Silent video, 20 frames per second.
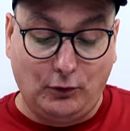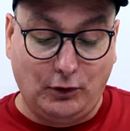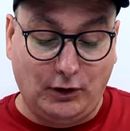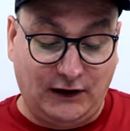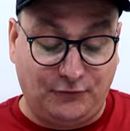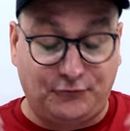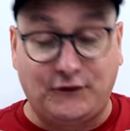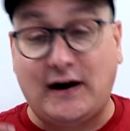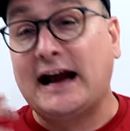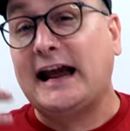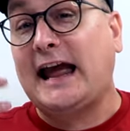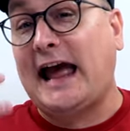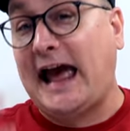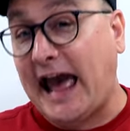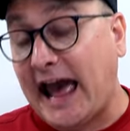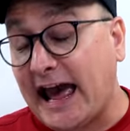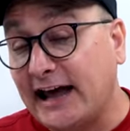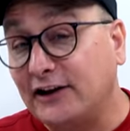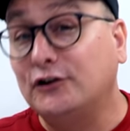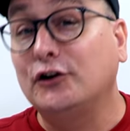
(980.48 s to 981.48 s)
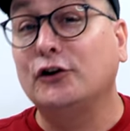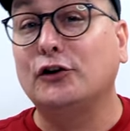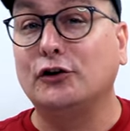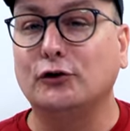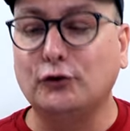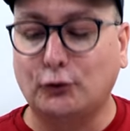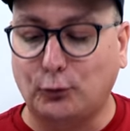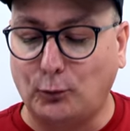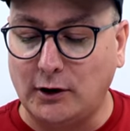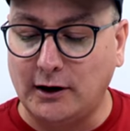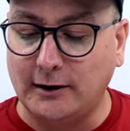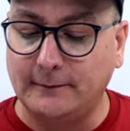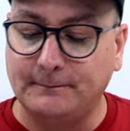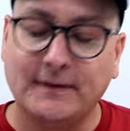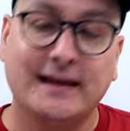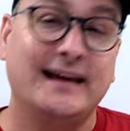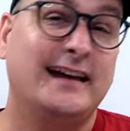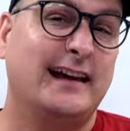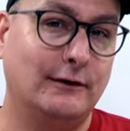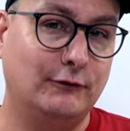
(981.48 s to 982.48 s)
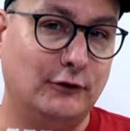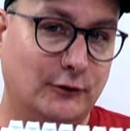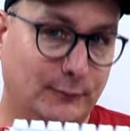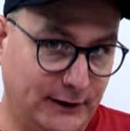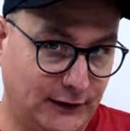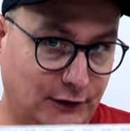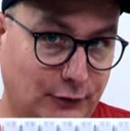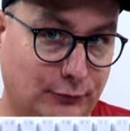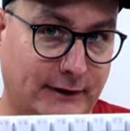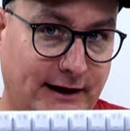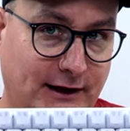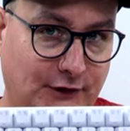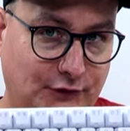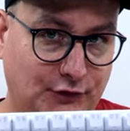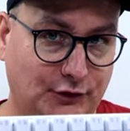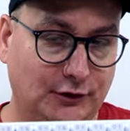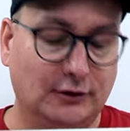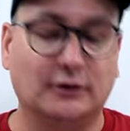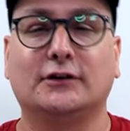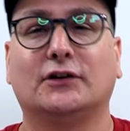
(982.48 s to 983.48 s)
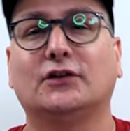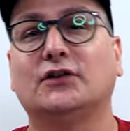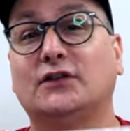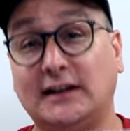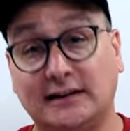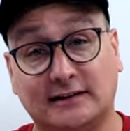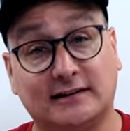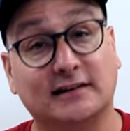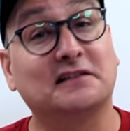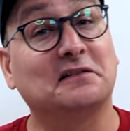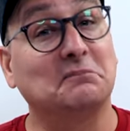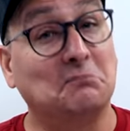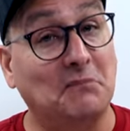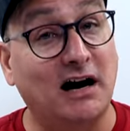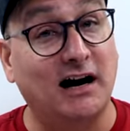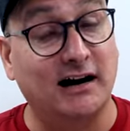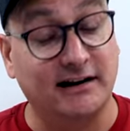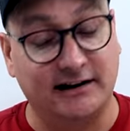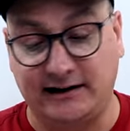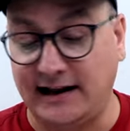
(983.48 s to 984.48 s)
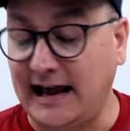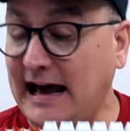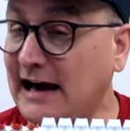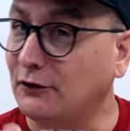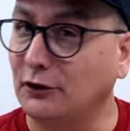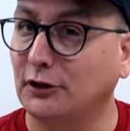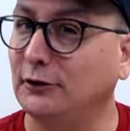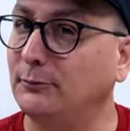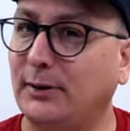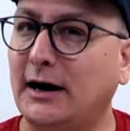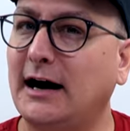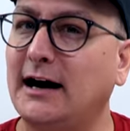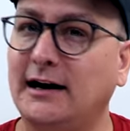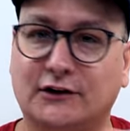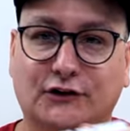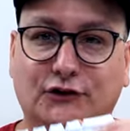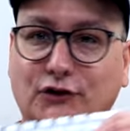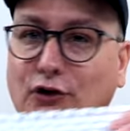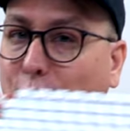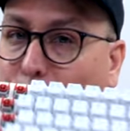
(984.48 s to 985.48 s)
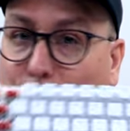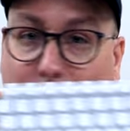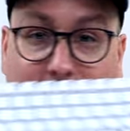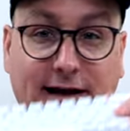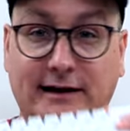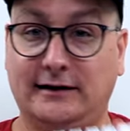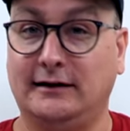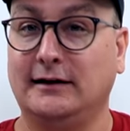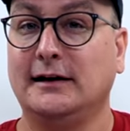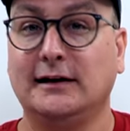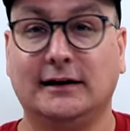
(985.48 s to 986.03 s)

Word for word: if I had to use one, it would be the Razer, since it's modded. Out of the box, no way.